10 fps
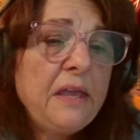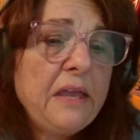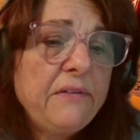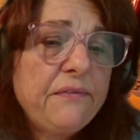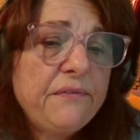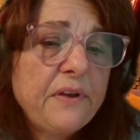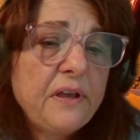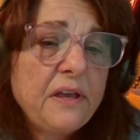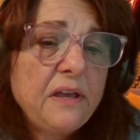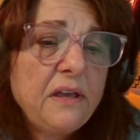If
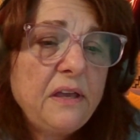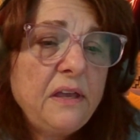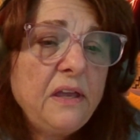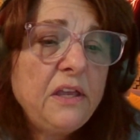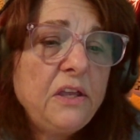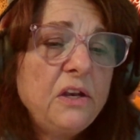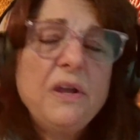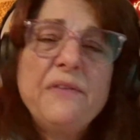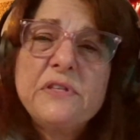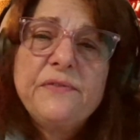
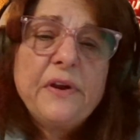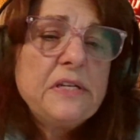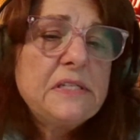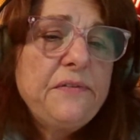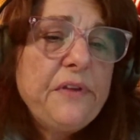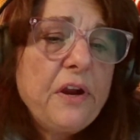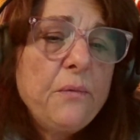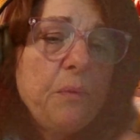it's very severe, we